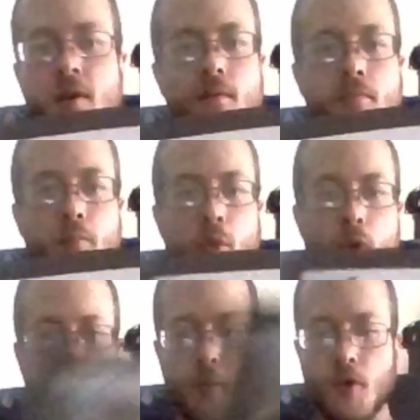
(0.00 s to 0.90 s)

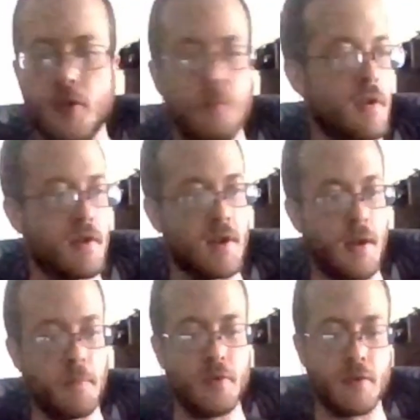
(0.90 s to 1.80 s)
boring multiplayer
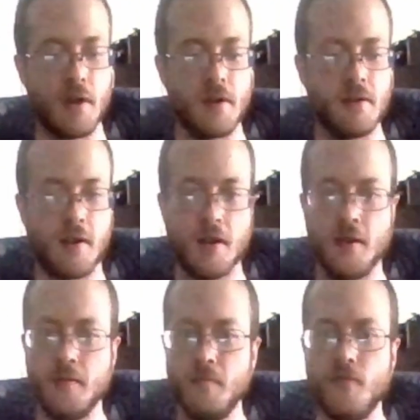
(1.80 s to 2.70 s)
game to kind of
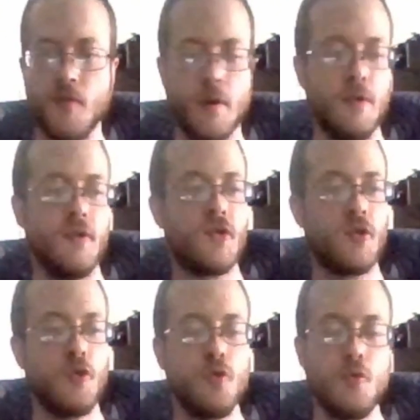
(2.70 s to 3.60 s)
get funds
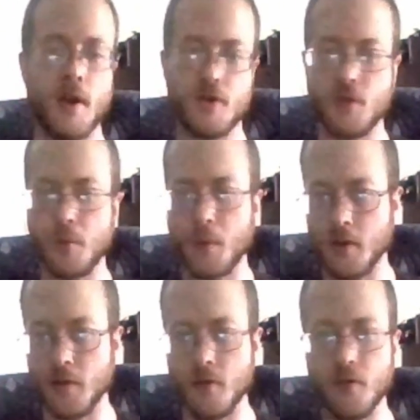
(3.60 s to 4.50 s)
to actually work
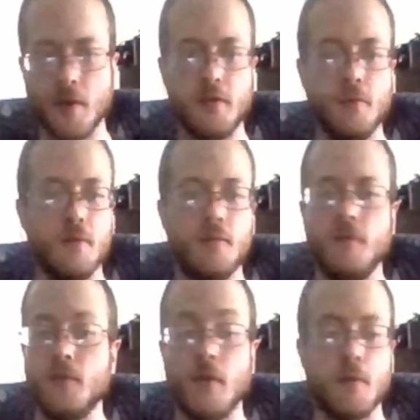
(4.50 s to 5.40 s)
on Earthlock 2,
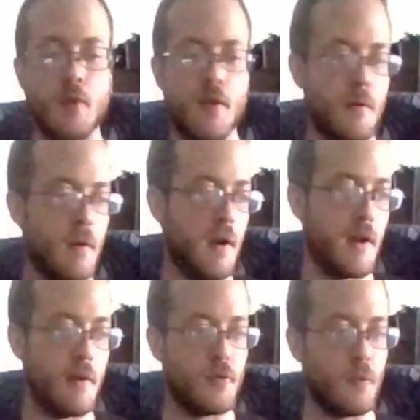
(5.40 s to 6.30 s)
if I read that right.
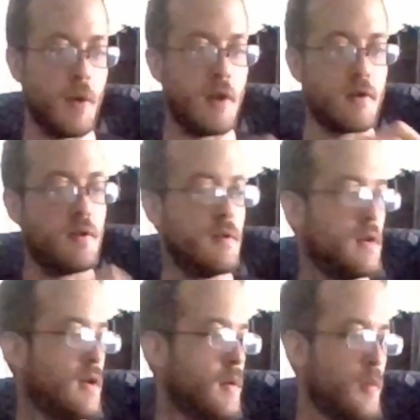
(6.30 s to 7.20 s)
It was a while ago.
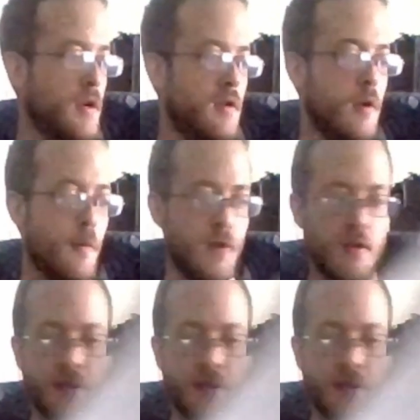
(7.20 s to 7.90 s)
But hopefully they